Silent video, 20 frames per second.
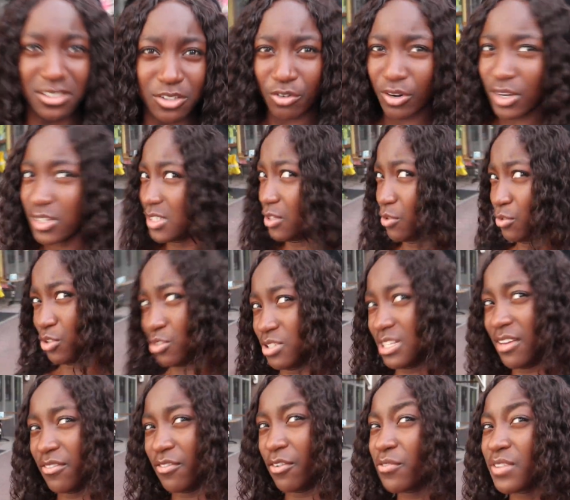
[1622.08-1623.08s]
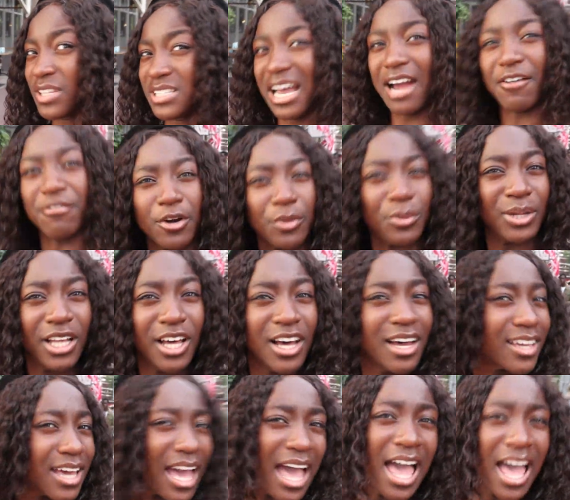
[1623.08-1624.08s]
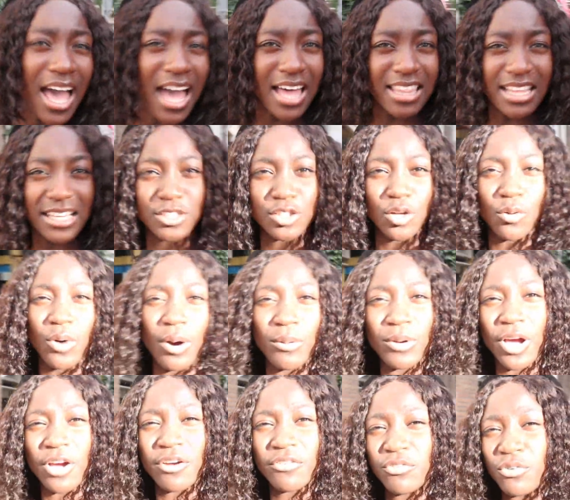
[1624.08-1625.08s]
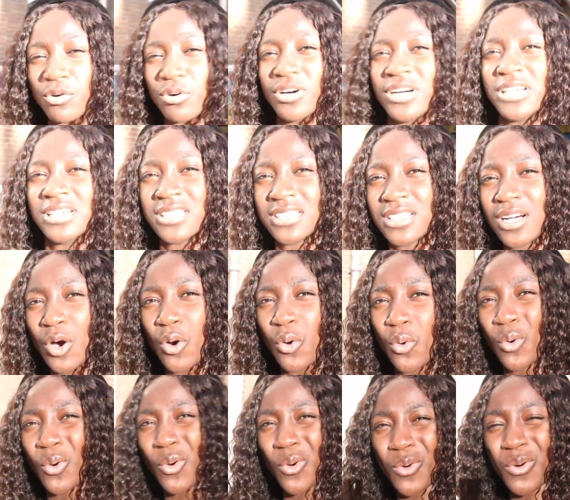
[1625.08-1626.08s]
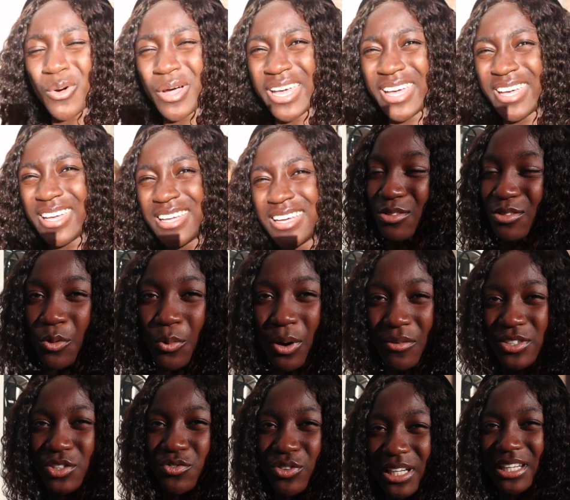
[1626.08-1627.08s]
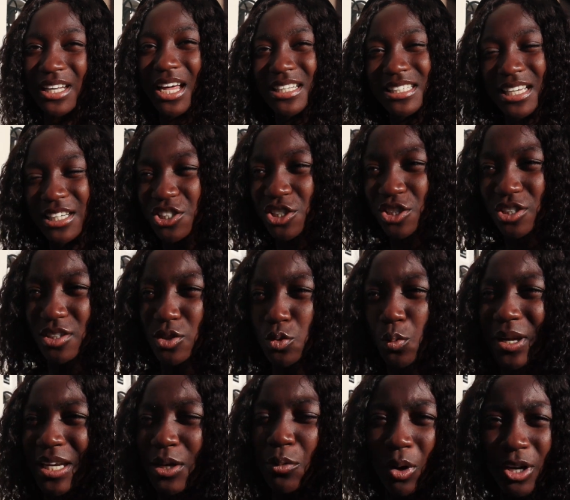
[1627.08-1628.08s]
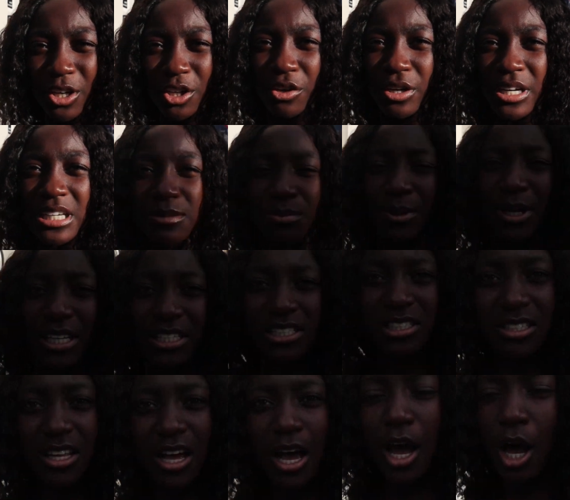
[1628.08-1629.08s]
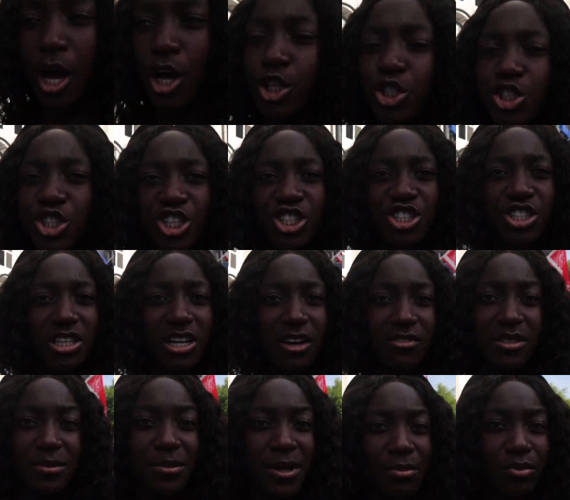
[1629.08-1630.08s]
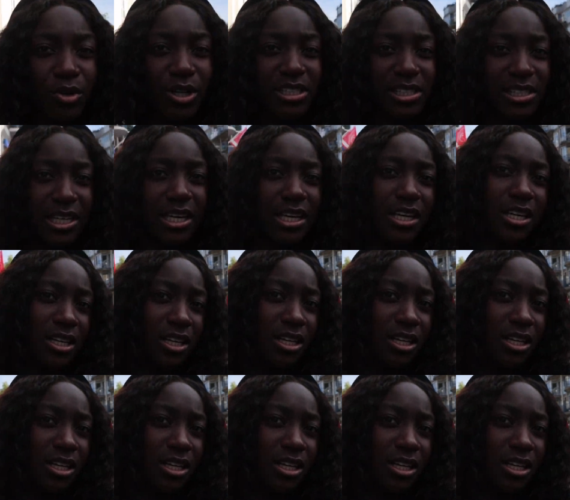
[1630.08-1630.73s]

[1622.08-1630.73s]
or else it'll just give this afro-y look, and that's not what I'm going for. Ooh-wee. The weather's really nice, actually. It's 21 degrees, but it's just enough to be breezy.